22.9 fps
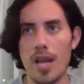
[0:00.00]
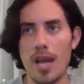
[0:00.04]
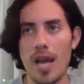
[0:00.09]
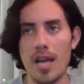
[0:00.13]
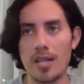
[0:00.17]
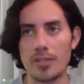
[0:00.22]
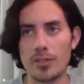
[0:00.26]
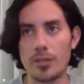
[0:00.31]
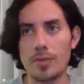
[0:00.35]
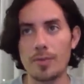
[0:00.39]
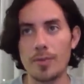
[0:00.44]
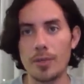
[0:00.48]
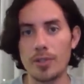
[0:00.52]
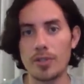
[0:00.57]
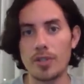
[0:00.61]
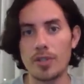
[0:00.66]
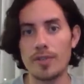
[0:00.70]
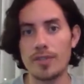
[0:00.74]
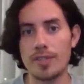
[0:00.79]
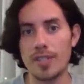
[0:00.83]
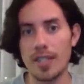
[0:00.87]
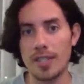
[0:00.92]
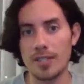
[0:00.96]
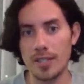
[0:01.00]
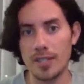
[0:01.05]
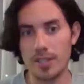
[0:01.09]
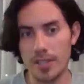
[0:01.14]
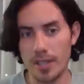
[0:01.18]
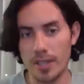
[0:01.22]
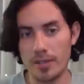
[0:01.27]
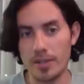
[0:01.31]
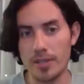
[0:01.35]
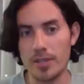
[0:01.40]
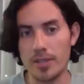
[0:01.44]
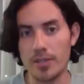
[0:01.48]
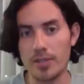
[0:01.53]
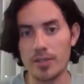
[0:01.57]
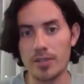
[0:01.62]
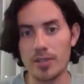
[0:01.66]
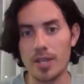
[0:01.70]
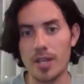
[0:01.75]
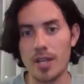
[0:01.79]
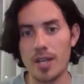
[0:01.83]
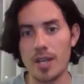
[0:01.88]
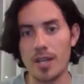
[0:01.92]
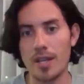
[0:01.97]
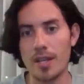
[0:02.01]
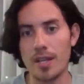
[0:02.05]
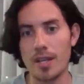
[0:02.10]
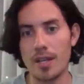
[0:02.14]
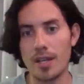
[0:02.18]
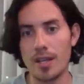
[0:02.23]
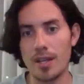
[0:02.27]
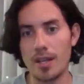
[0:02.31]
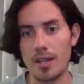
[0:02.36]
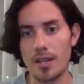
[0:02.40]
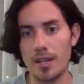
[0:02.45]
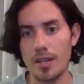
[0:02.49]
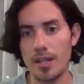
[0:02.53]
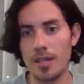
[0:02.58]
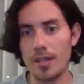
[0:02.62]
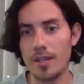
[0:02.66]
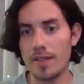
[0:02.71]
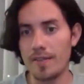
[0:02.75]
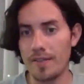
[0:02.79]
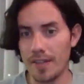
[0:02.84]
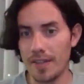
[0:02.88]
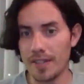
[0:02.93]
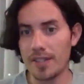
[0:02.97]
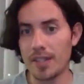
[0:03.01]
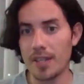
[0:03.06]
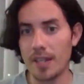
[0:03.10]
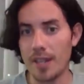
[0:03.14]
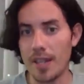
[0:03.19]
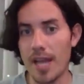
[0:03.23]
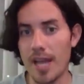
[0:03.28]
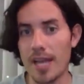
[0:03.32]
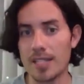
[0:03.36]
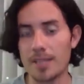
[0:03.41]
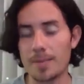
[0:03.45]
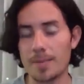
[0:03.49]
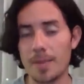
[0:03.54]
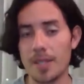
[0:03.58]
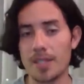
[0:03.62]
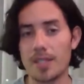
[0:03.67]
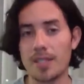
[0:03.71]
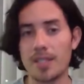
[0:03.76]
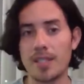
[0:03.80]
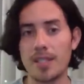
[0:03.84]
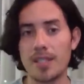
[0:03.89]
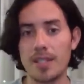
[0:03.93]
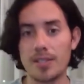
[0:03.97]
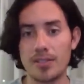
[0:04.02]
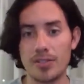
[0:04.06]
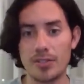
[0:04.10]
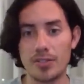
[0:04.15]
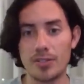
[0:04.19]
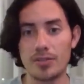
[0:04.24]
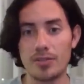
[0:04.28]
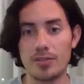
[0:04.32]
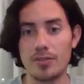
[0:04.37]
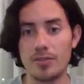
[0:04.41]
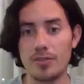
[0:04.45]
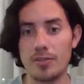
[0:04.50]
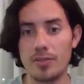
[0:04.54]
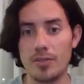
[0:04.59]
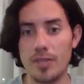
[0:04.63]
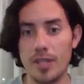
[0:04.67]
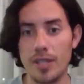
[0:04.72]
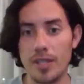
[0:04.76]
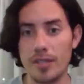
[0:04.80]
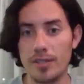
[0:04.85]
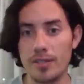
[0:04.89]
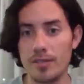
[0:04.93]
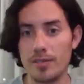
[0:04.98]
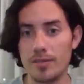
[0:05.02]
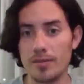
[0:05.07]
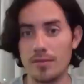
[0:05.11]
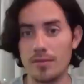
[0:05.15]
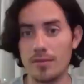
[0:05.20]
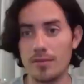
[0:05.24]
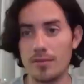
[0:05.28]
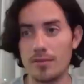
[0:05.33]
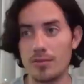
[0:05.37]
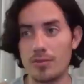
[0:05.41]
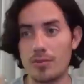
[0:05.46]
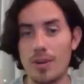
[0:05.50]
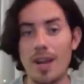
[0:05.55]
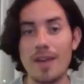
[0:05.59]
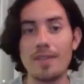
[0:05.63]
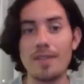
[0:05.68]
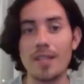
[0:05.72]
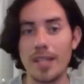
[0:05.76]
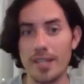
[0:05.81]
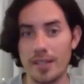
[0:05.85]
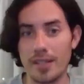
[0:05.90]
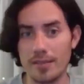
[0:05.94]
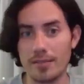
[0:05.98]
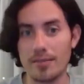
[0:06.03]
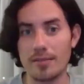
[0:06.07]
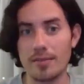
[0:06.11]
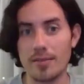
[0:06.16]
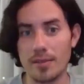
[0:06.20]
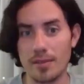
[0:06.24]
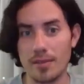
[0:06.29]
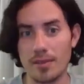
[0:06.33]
attributes of Sagittarius in the physical aspect is the traveling,